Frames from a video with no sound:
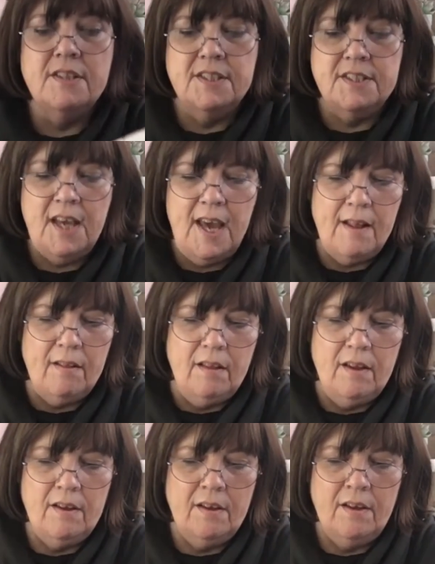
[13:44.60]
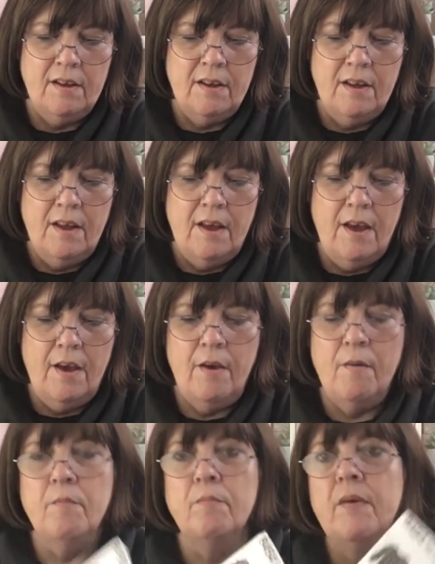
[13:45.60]
still,
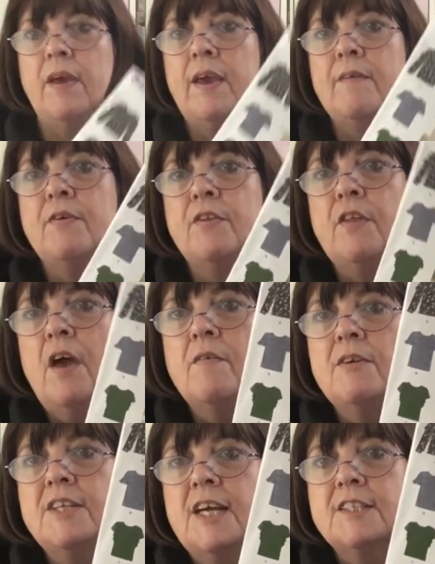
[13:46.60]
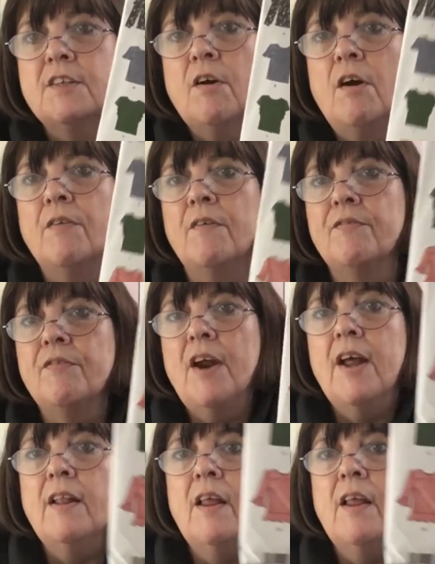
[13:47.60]
even though it hasn't got the frill